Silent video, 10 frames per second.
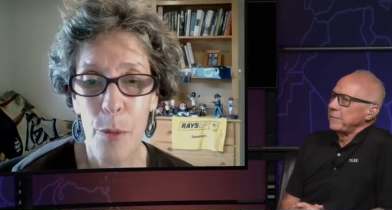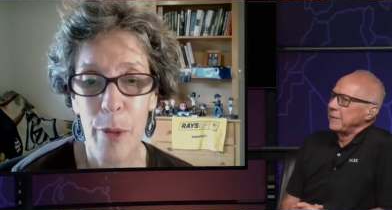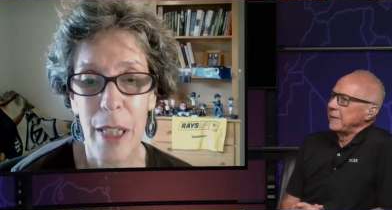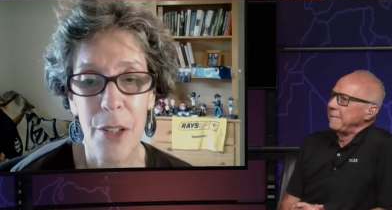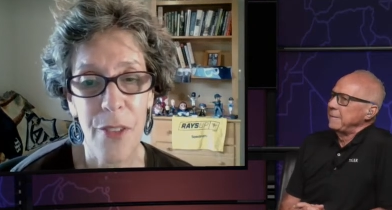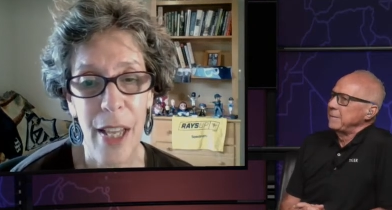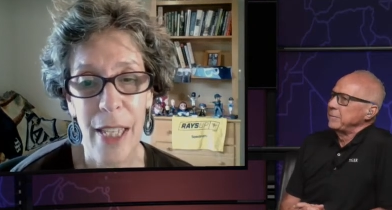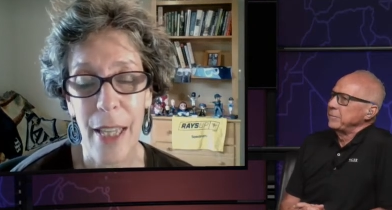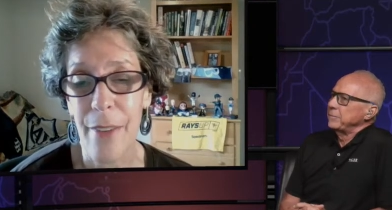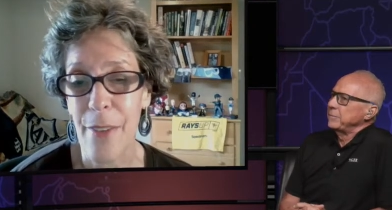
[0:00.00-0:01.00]
Speaker 1: real
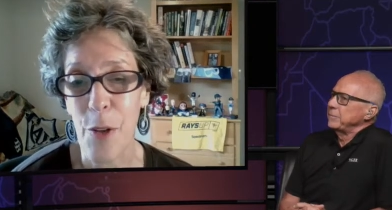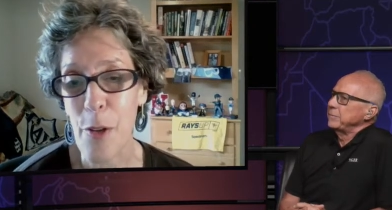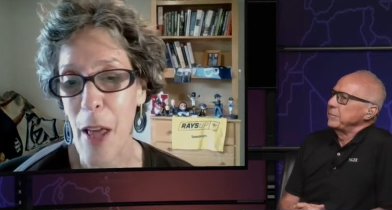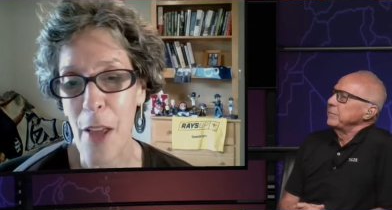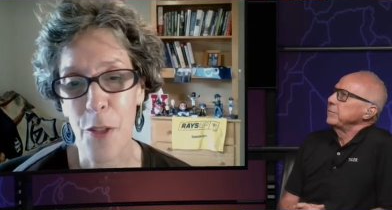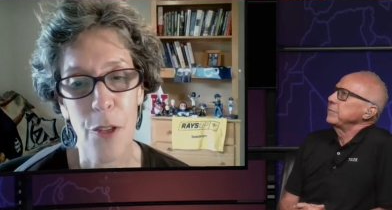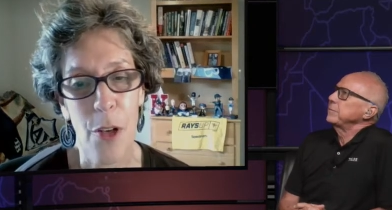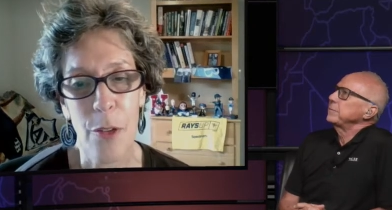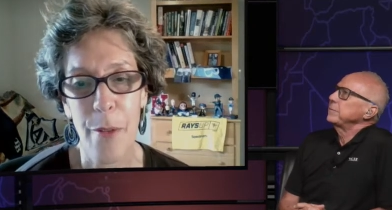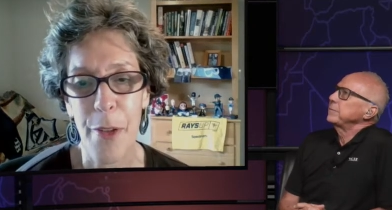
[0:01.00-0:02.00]
estate, and as you
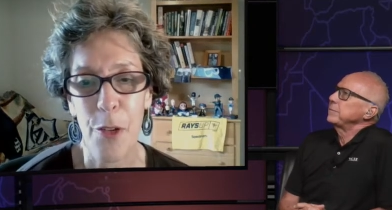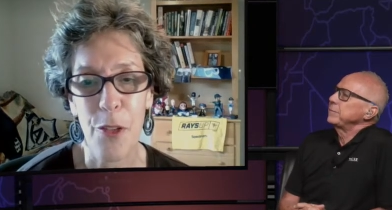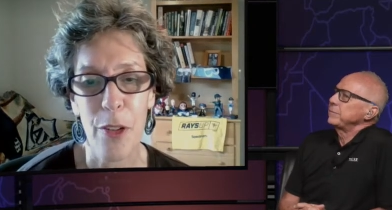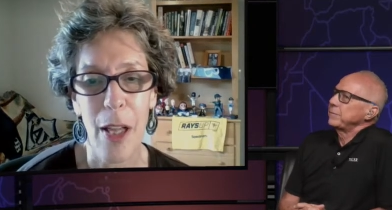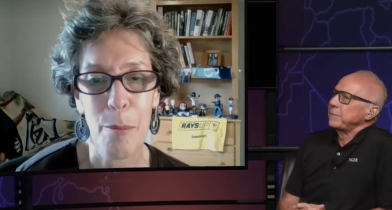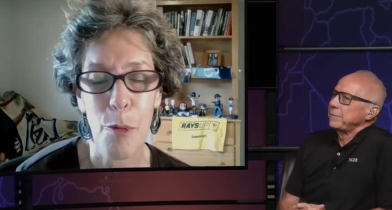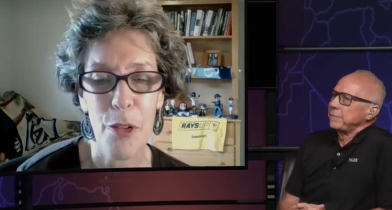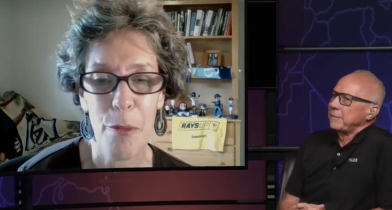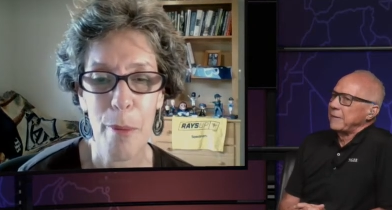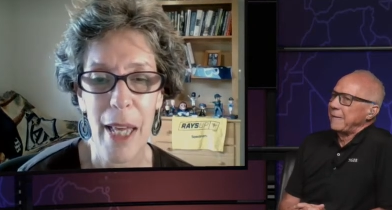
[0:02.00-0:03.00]
know, if there is a lot
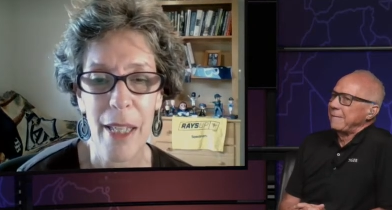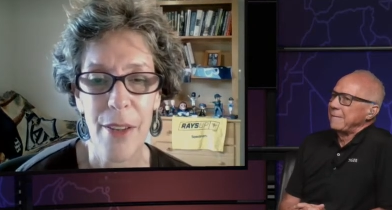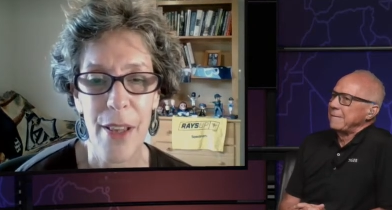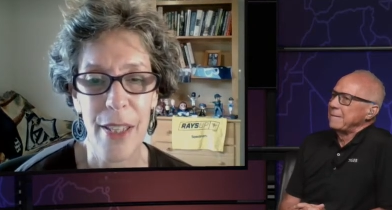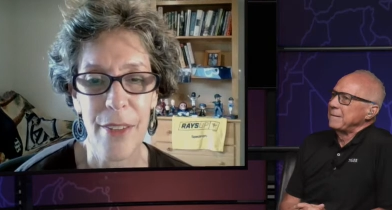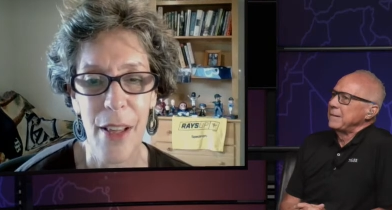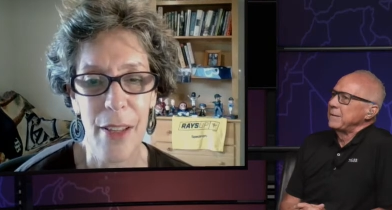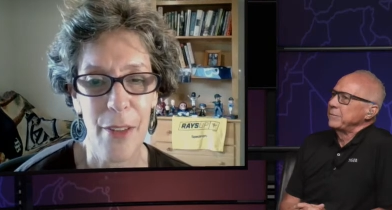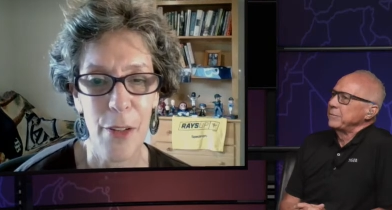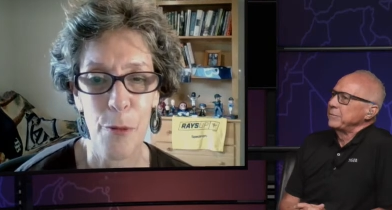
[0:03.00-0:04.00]
more demand, then
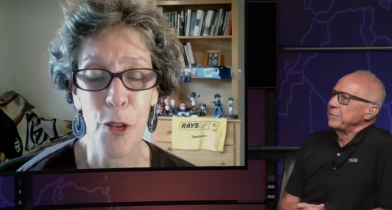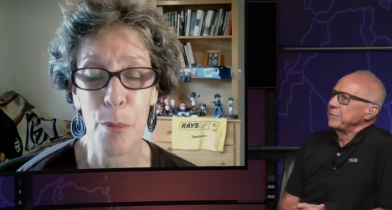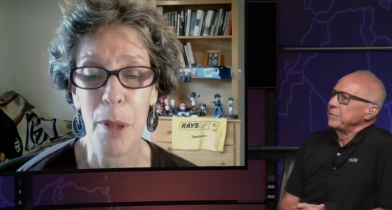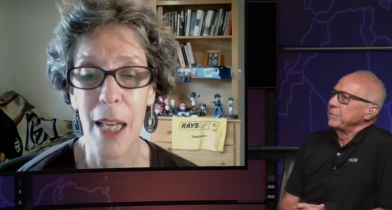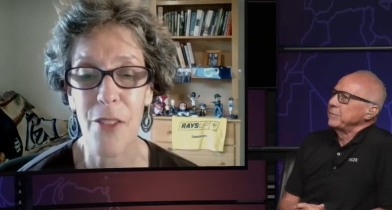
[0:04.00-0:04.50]
and the supply